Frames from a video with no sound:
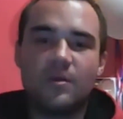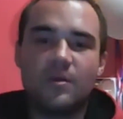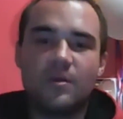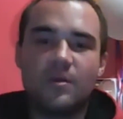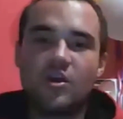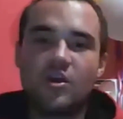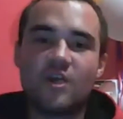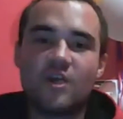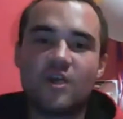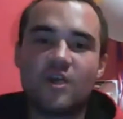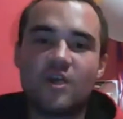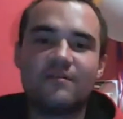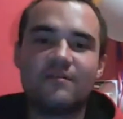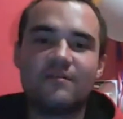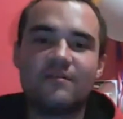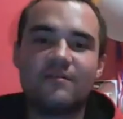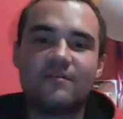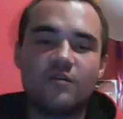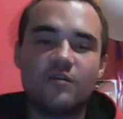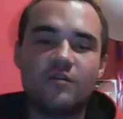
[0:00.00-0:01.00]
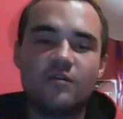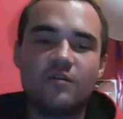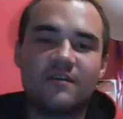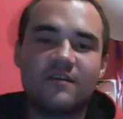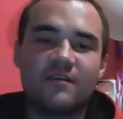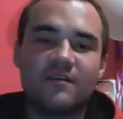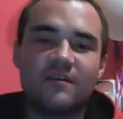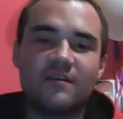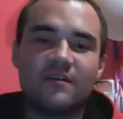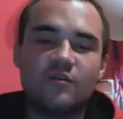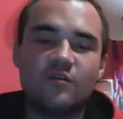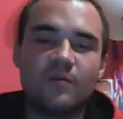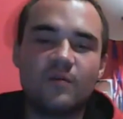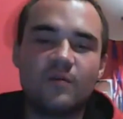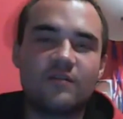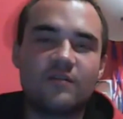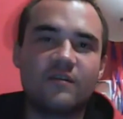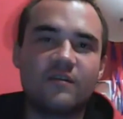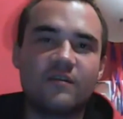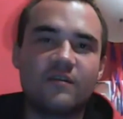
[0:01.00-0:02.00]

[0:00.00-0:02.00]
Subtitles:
but you got 62 months or